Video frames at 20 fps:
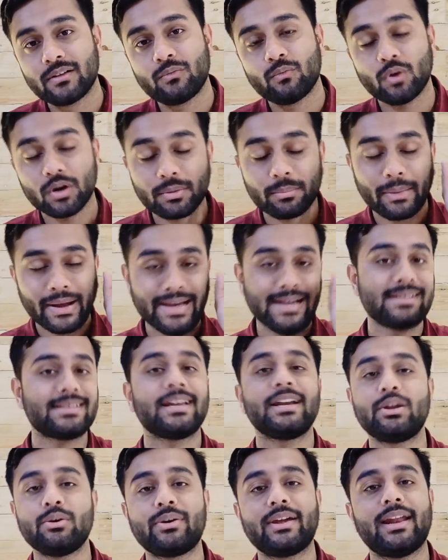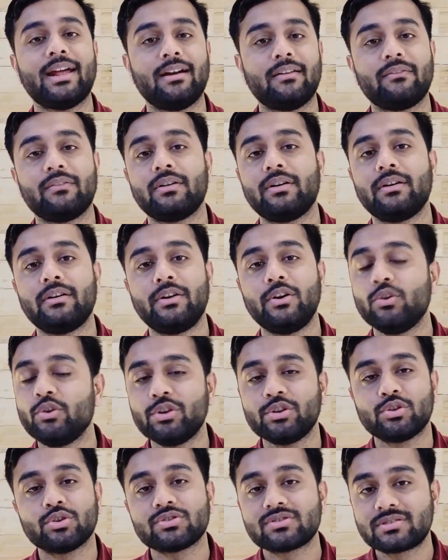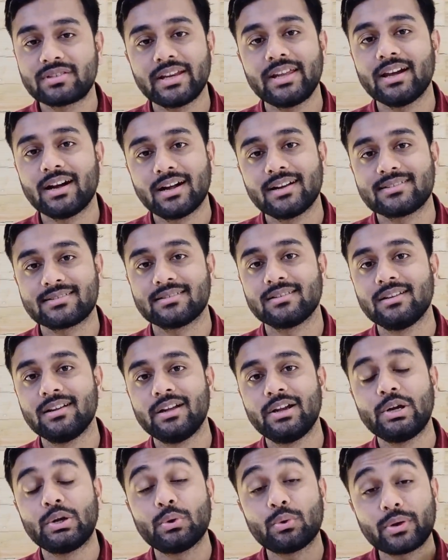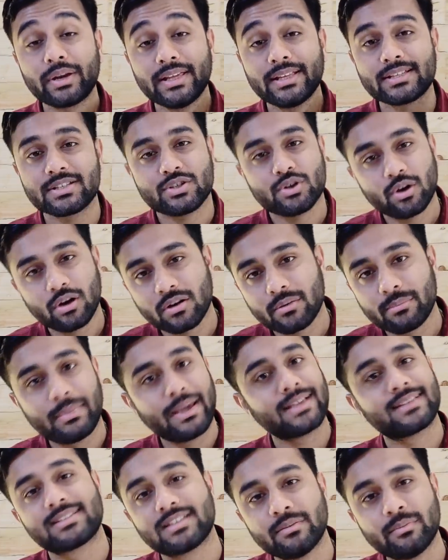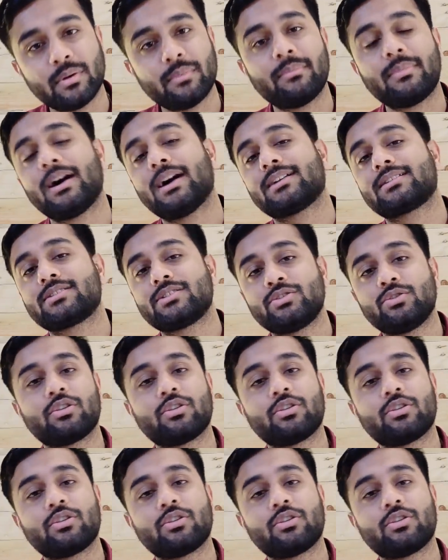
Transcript: What mindset you can have during those 3 hours to reach your maximum marks,